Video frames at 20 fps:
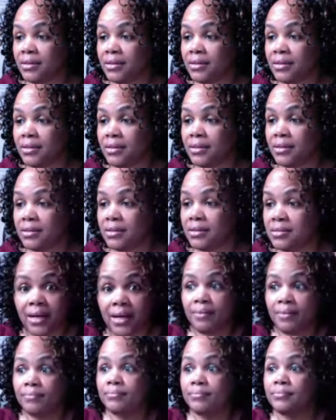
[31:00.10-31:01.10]
that's when
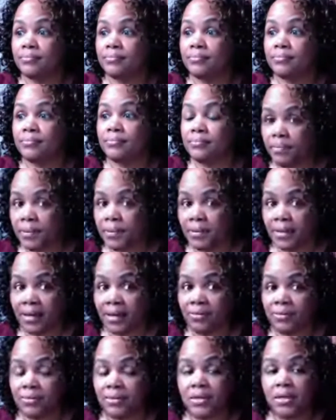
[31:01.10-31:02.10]
I'm up and
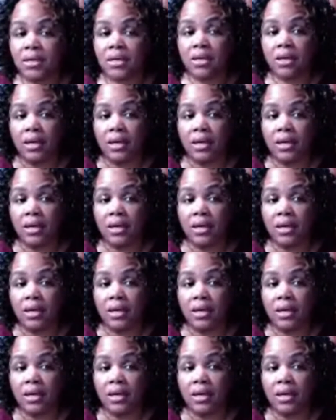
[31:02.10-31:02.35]
out.